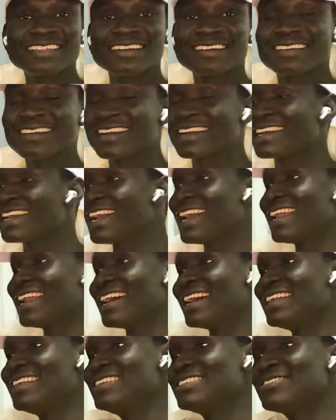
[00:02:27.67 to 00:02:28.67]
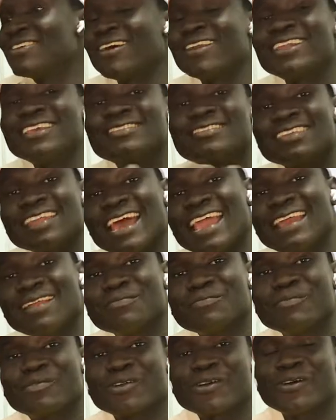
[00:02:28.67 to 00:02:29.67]
the cocaine and he's on his
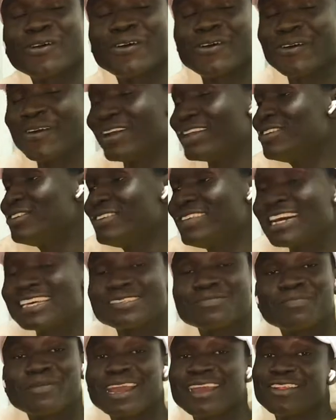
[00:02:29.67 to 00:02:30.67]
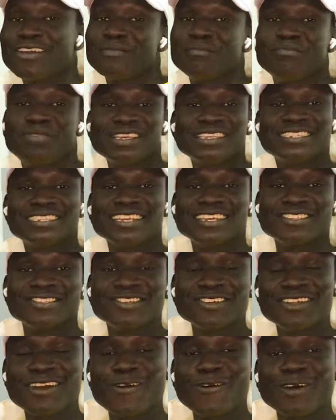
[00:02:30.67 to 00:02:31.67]
lane, bro. You just mind your business.
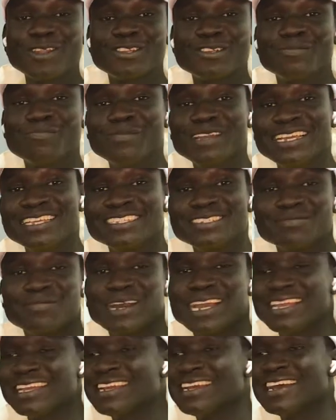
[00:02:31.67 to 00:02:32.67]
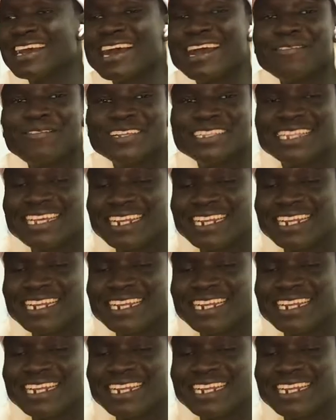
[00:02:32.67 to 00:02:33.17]
You know what it means by having the